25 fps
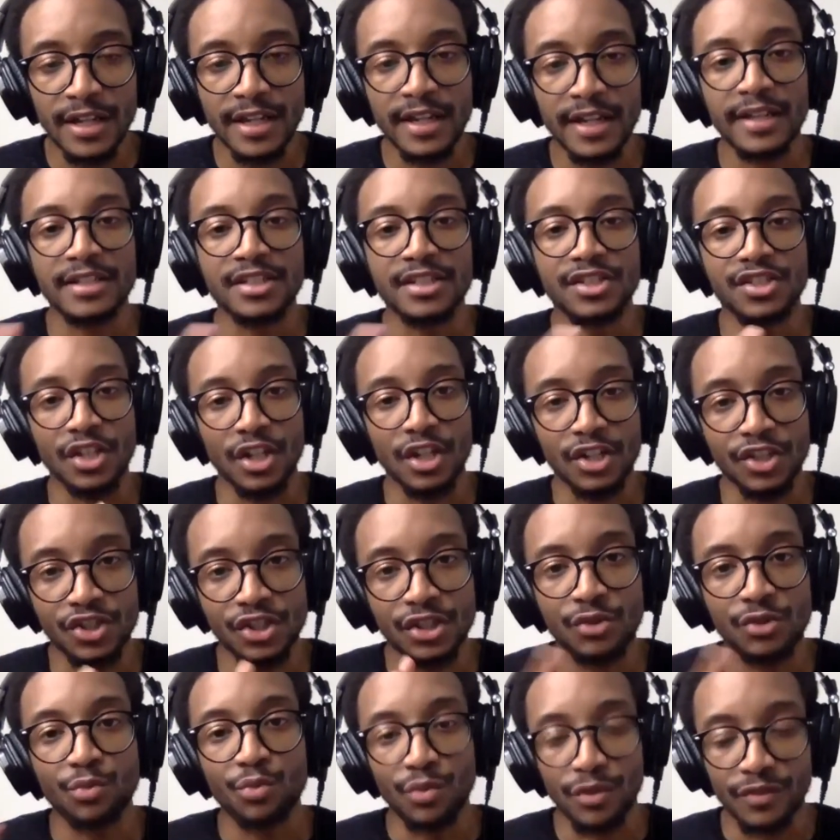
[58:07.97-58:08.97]
in
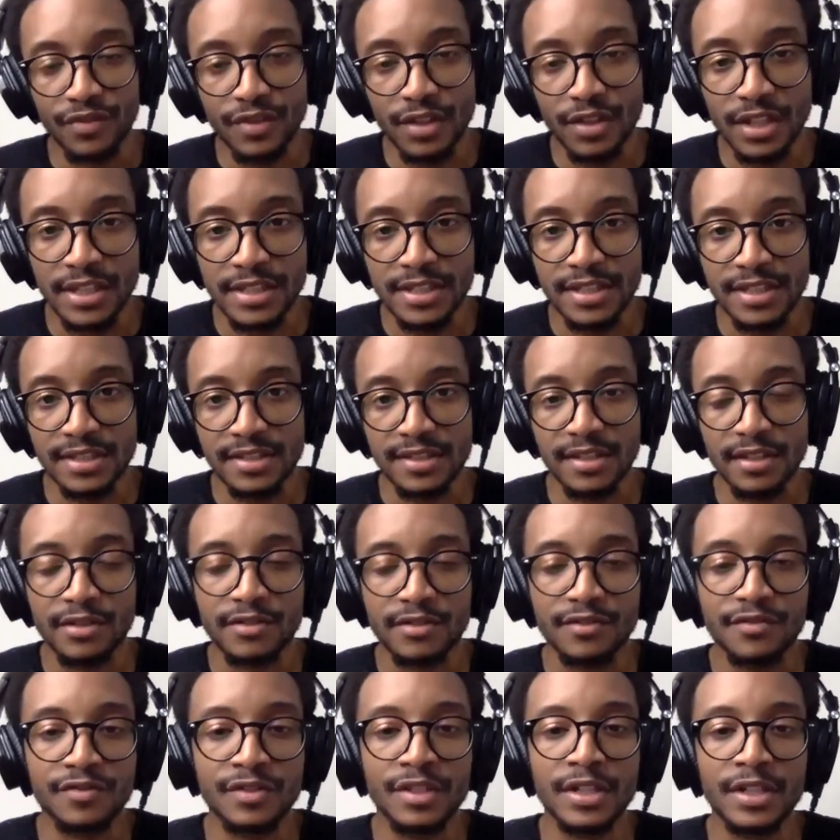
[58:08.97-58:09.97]
conjunction with the lens
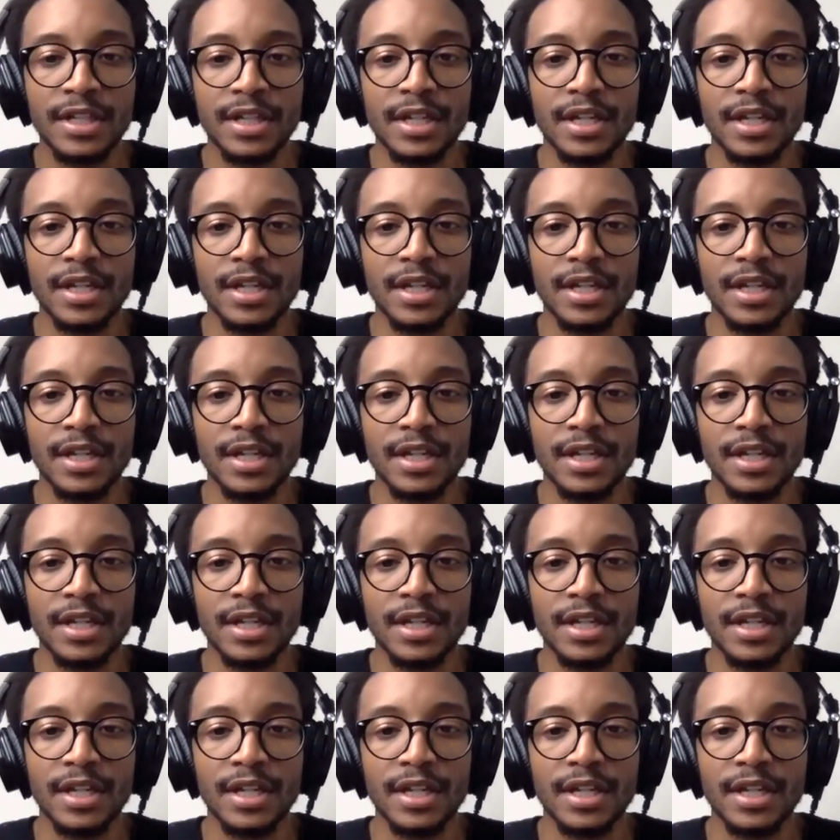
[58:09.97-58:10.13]
itself.